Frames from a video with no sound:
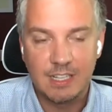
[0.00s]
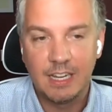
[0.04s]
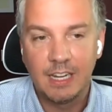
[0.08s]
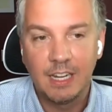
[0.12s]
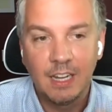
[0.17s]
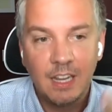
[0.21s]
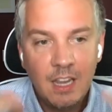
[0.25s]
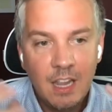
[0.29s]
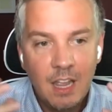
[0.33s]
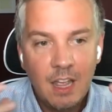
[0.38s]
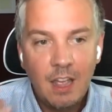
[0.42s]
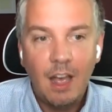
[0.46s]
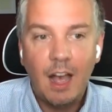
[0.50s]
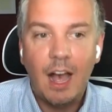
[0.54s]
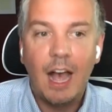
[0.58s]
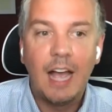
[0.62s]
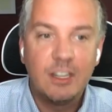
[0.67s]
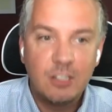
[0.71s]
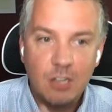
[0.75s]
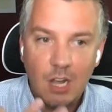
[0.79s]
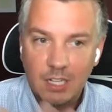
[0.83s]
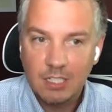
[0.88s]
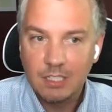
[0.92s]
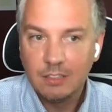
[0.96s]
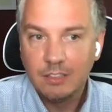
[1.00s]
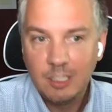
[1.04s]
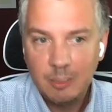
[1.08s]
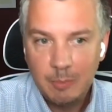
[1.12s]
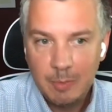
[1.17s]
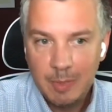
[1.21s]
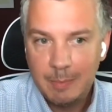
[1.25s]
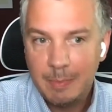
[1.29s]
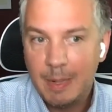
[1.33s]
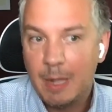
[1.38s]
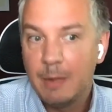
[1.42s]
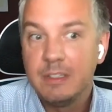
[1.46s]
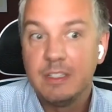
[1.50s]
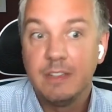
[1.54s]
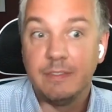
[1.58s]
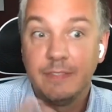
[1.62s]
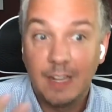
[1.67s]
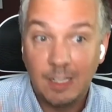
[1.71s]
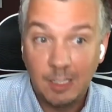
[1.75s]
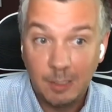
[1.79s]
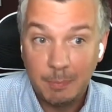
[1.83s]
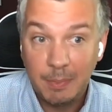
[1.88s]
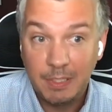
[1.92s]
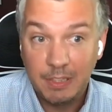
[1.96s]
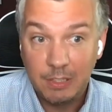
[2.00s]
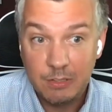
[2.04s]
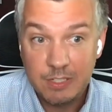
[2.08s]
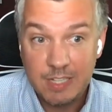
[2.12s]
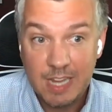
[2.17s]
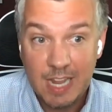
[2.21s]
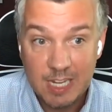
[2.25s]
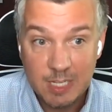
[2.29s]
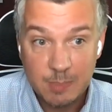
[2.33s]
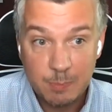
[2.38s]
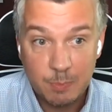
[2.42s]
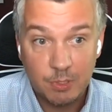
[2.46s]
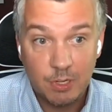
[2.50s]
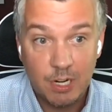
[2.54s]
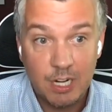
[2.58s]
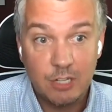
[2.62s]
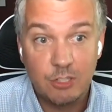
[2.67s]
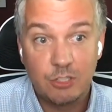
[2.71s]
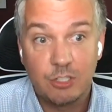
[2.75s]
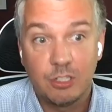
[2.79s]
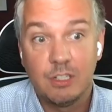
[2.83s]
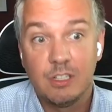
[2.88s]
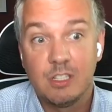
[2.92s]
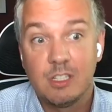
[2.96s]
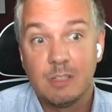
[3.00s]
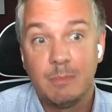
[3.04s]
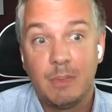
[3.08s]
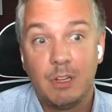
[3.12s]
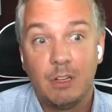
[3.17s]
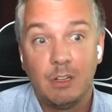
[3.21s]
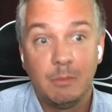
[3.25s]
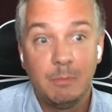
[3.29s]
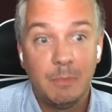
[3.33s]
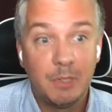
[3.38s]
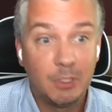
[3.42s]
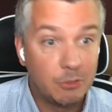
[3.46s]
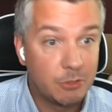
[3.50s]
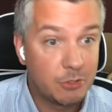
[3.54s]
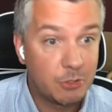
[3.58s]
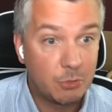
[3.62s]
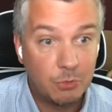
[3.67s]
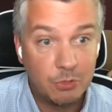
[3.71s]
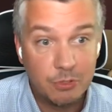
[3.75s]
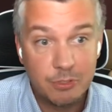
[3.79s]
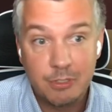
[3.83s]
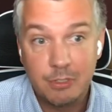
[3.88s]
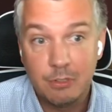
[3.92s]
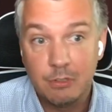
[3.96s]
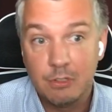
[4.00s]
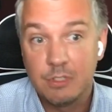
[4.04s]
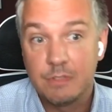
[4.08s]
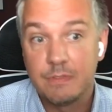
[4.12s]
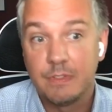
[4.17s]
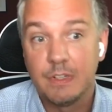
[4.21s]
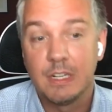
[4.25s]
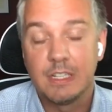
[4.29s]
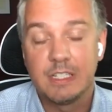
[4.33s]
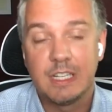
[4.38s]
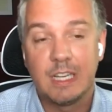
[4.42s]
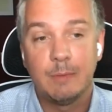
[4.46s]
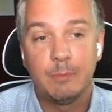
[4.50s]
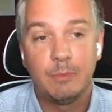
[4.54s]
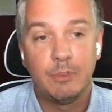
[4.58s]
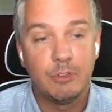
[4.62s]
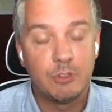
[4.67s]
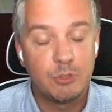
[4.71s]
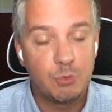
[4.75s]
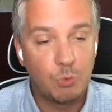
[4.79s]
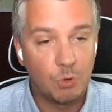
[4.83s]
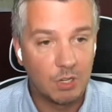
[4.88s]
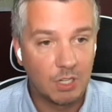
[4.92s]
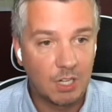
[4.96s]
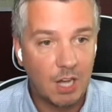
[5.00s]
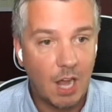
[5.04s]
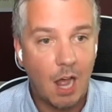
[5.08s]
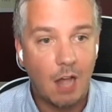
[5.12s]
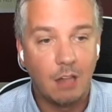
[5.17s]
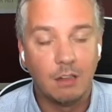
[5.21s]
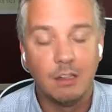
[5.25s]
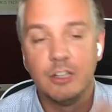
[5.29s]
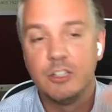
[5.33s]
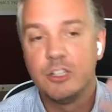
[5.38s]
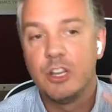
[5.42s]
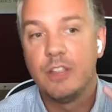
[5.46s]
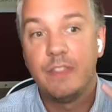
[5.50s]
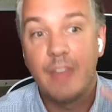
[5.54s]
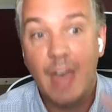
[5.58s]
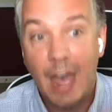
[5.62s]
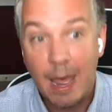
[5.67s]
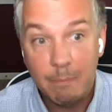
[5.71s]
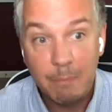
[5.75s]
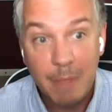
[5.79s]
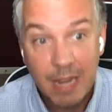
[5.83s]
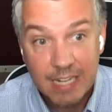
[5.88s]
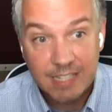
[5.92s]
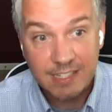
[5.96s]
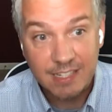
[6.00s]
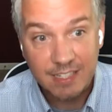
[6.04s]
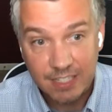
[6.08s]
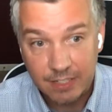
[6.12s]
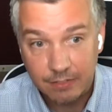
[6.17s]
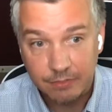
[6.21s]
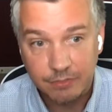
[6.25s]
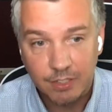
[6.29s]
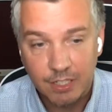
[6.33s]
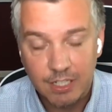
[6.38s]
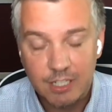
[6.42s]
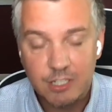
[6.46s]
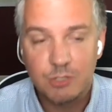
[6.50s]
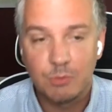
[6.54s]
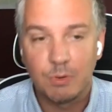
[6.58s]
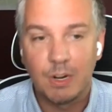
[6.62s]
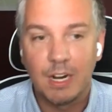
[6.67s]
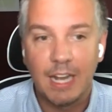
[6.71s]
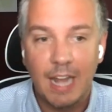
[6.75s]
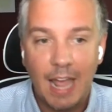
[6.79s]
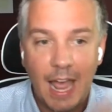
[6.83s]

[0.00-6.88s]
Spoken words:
Like I talked a little bit about developing those aspirations among middle school students, for example, toward college, and that makes a difference, right?